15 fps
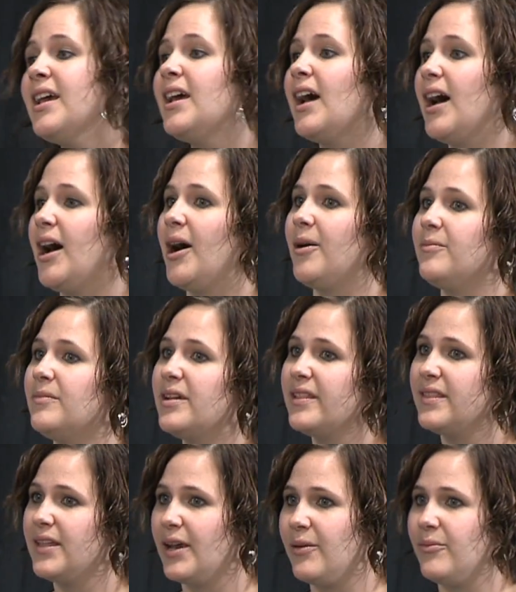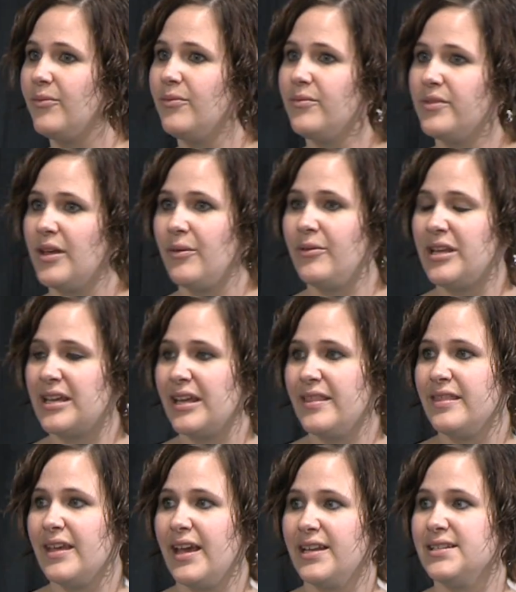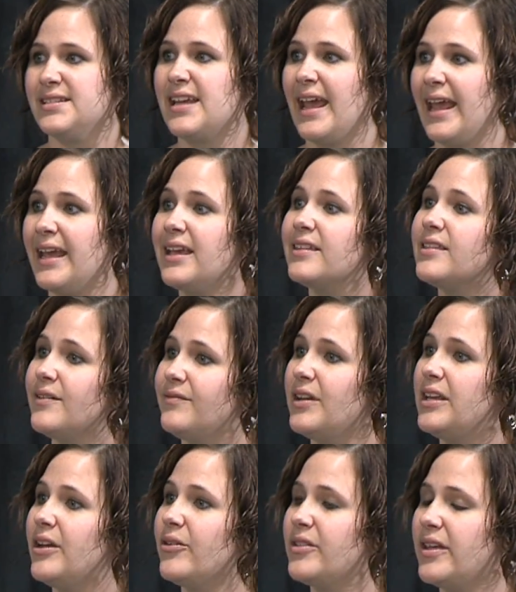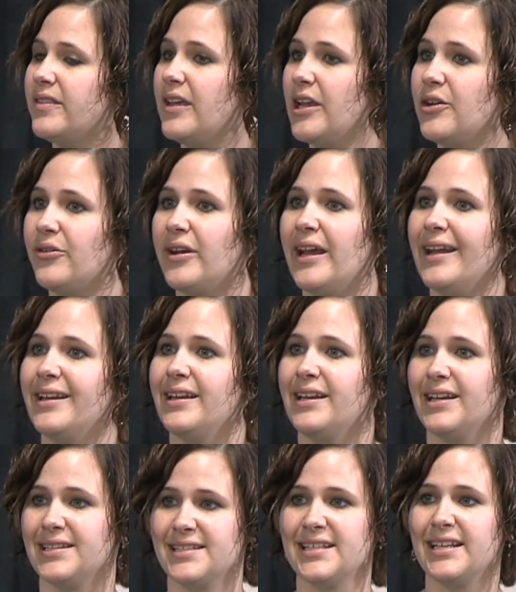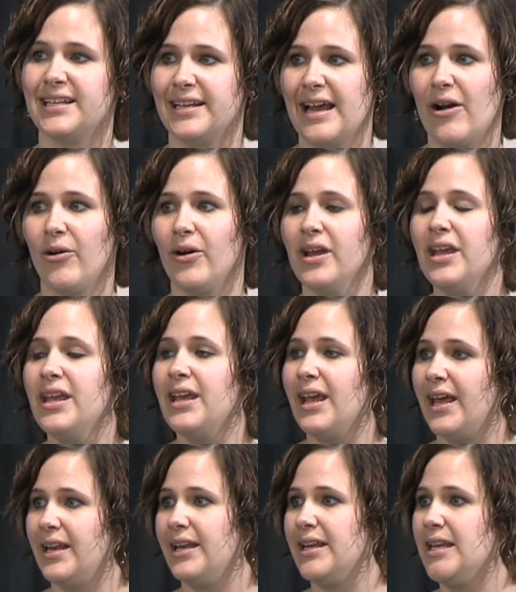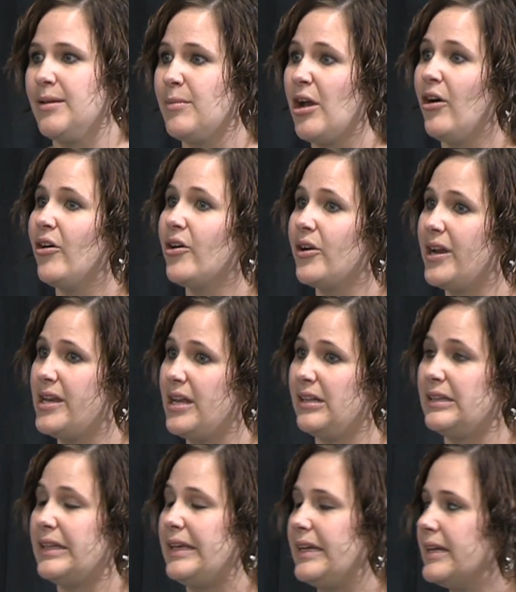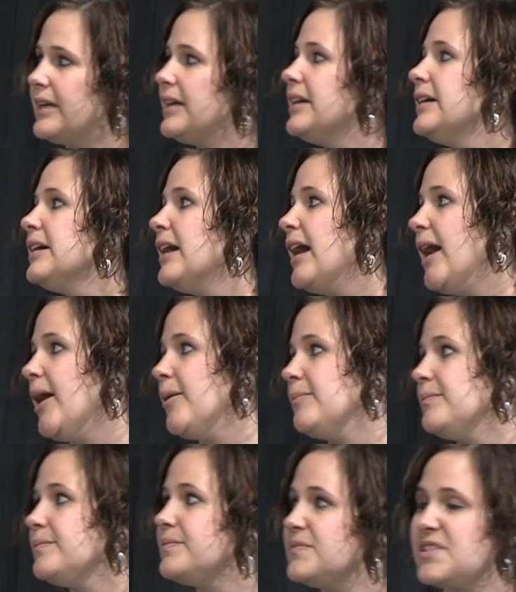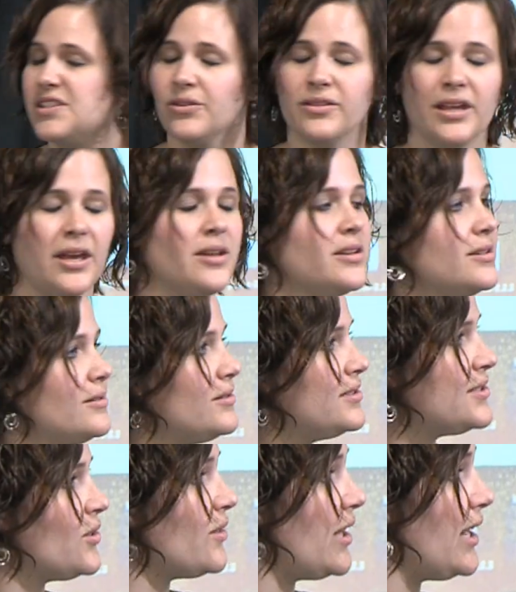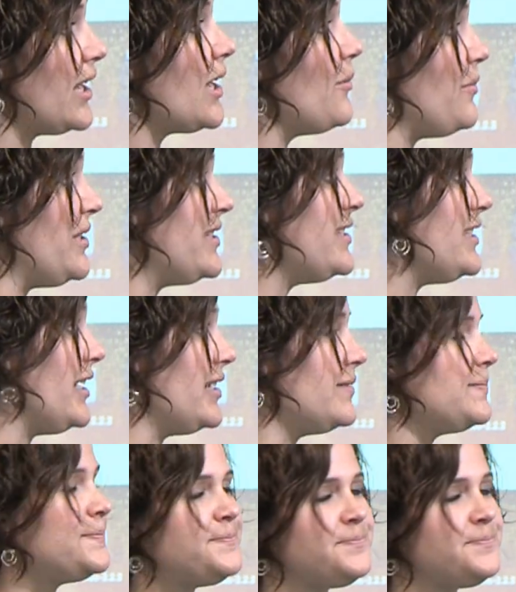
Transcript: that we can then take the video that they created and send it out in an email or in a link, so that it can be seen.